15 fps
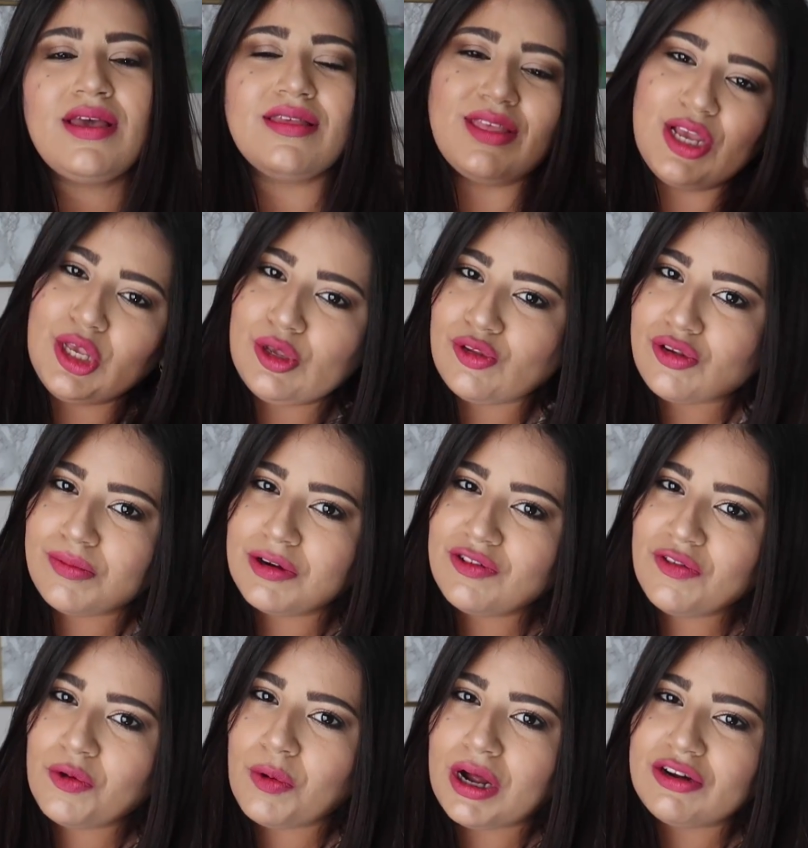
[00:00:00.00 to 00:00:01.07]
Thank you so much
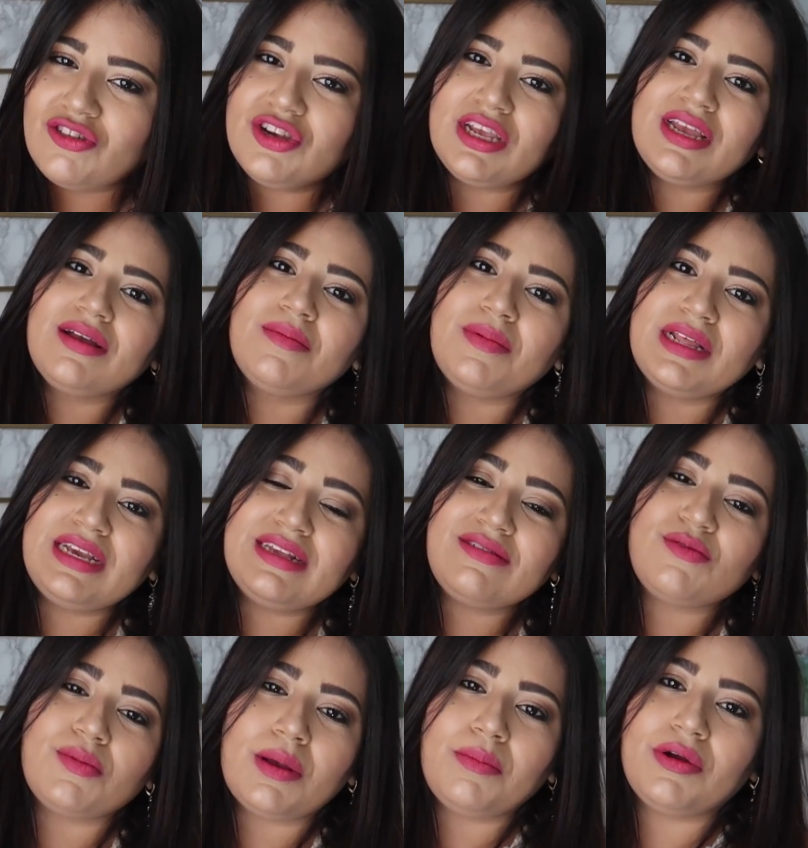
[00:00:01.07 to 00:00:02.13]
for watching.
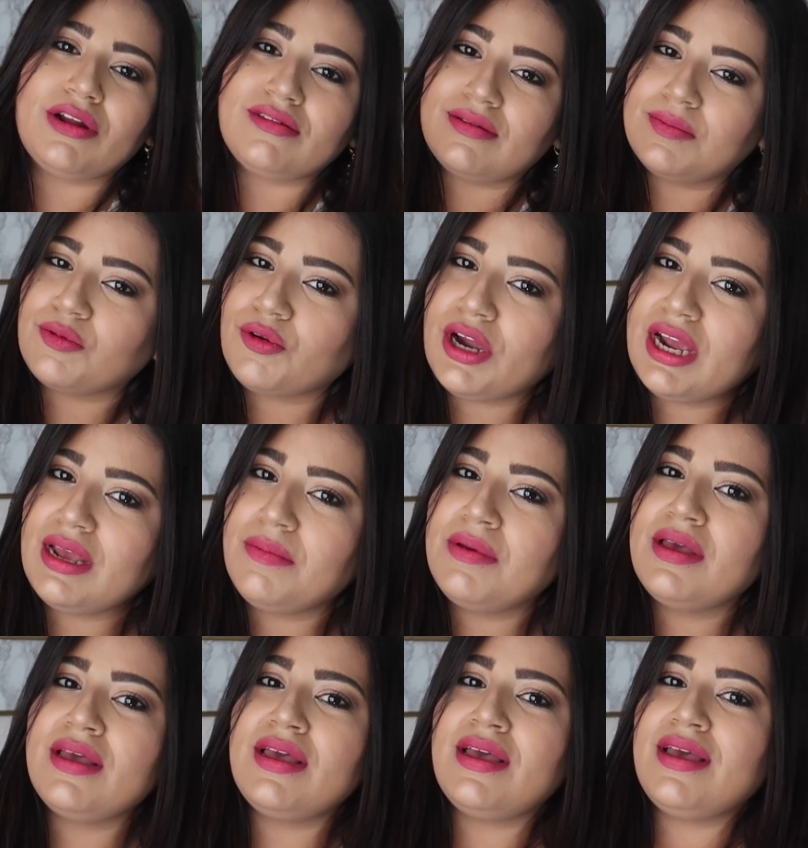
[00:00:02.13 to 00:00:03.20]
Please remember to subscribe,
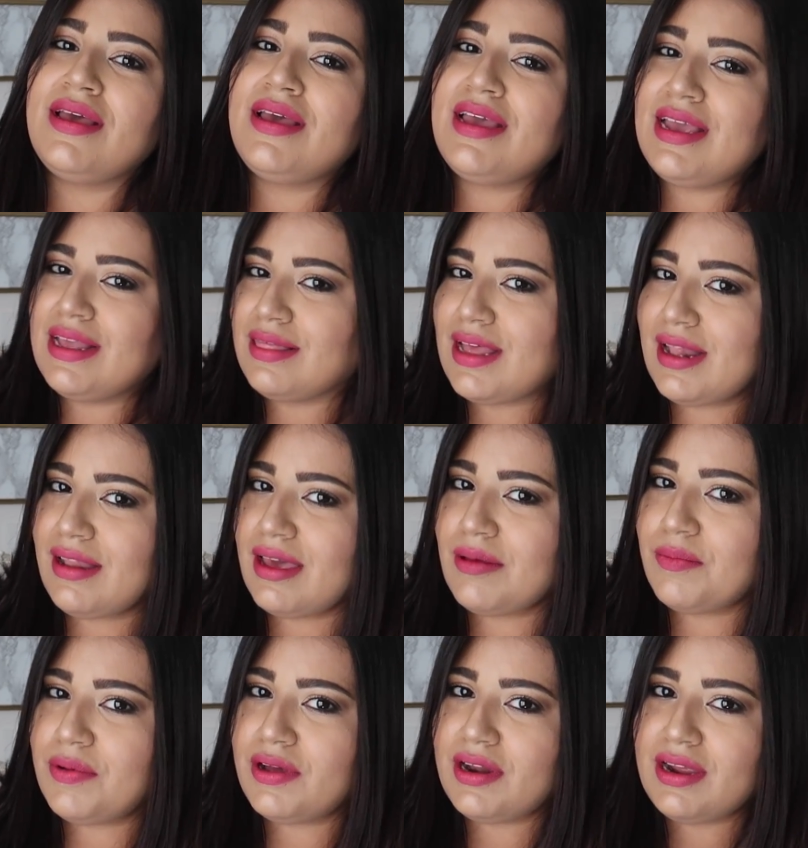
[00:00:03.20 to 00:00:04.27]
hit that
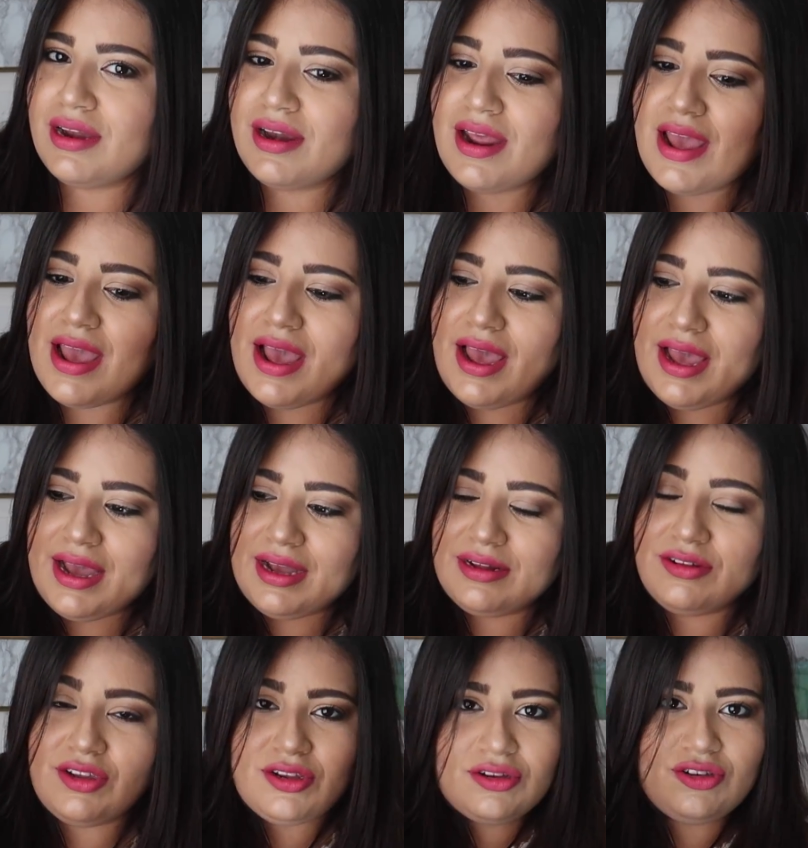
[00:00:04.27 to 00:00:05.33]
like button,
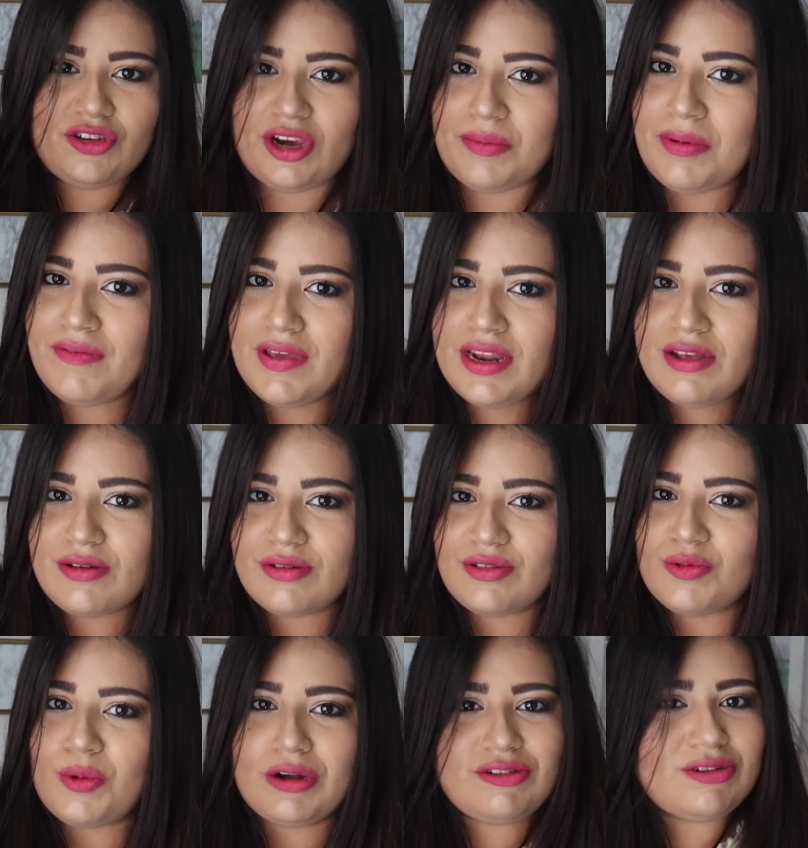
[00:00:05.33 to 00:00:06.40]
and share my
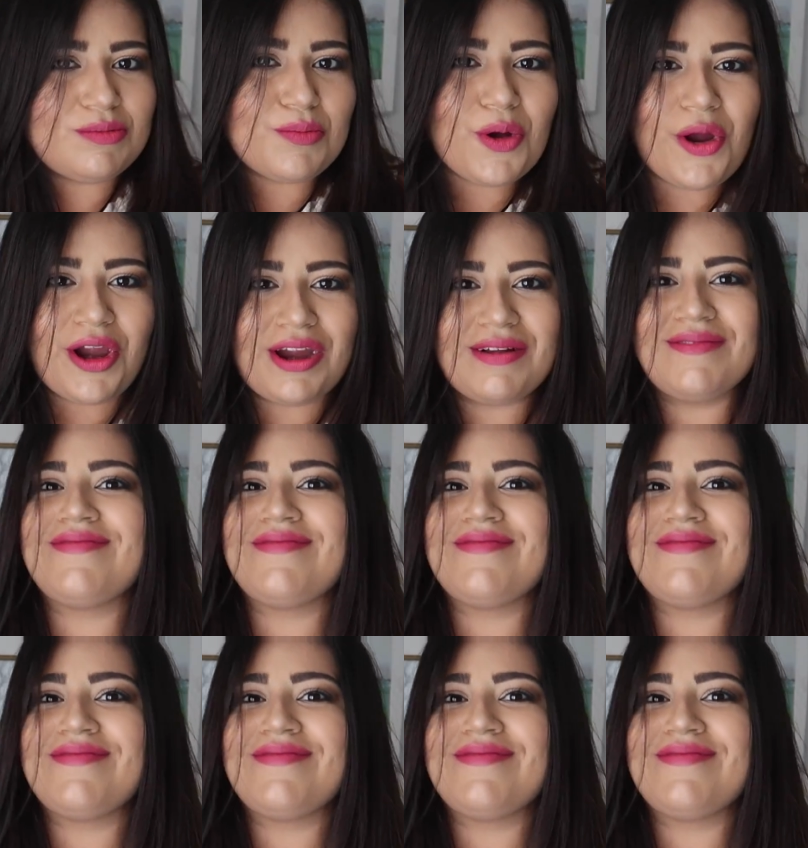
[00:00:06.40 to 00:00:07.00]
videos. Watch some more.